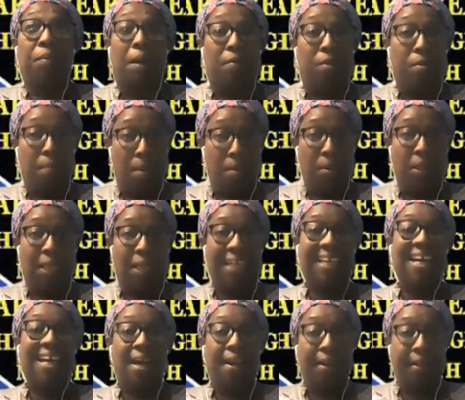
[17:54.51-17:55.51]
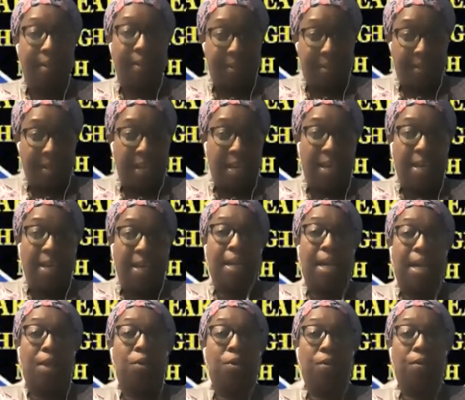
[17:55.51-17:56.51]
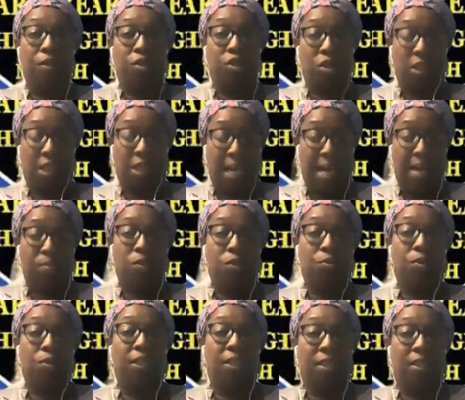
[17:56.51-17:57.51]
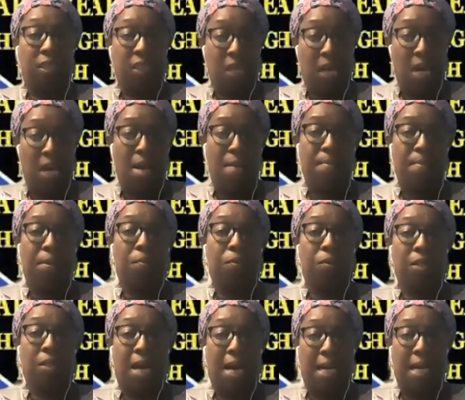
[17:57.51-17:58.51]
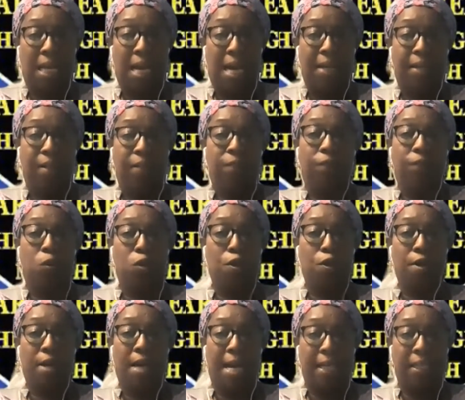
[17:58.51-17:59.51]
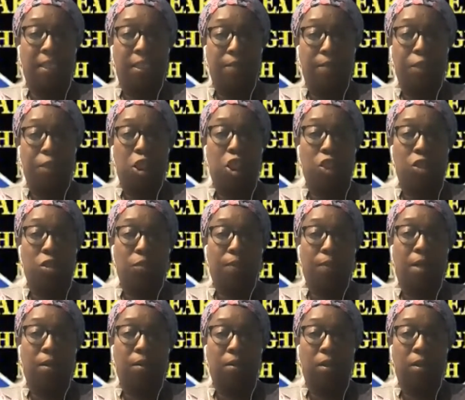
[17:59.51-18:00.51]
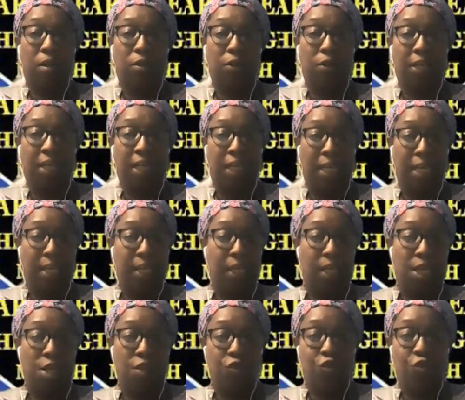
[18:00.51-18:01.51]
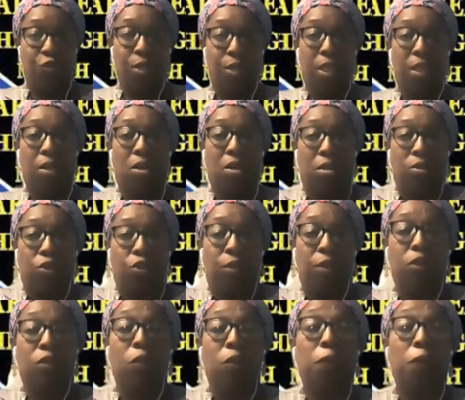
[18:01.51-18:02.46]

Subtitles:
I remember like Canada Day, and I knew that July was really the time that was highlighted for activities around Canadian history and culture and so